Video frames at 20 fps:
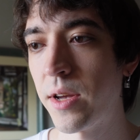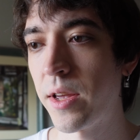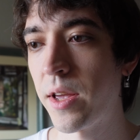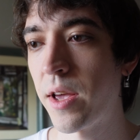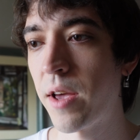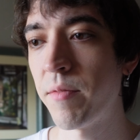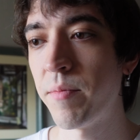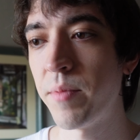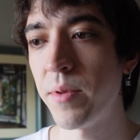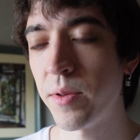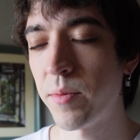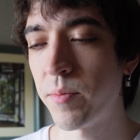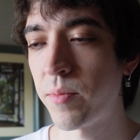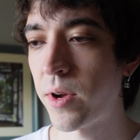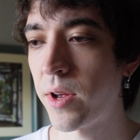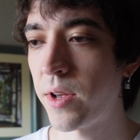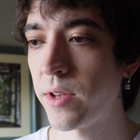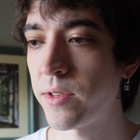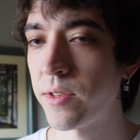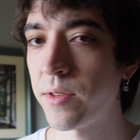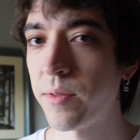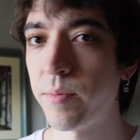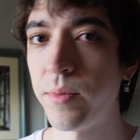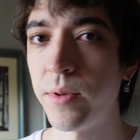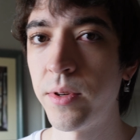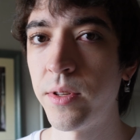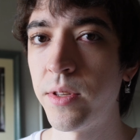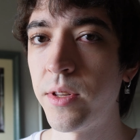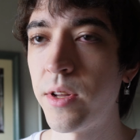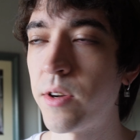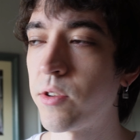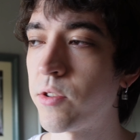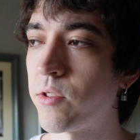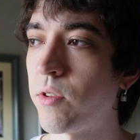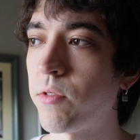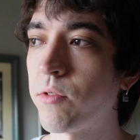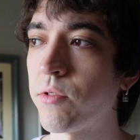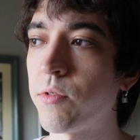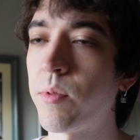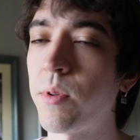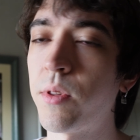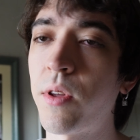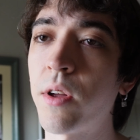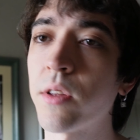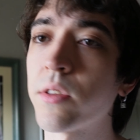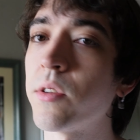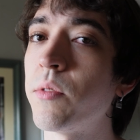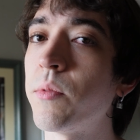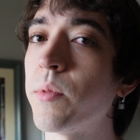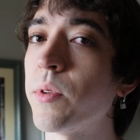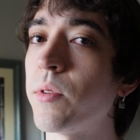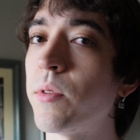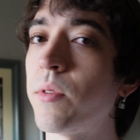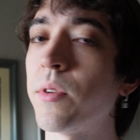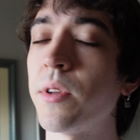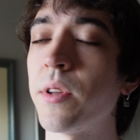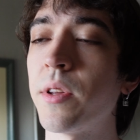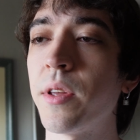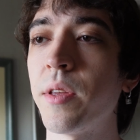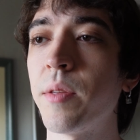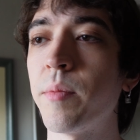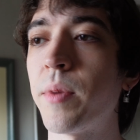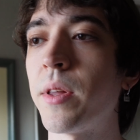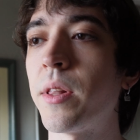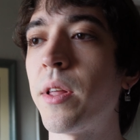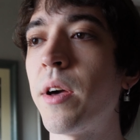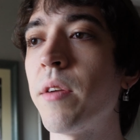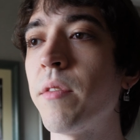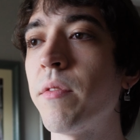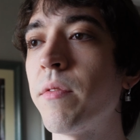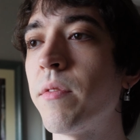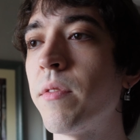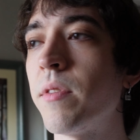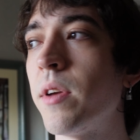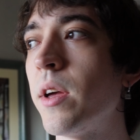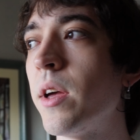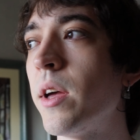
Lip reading: I have been depressed, but there's also a lot going on in my life,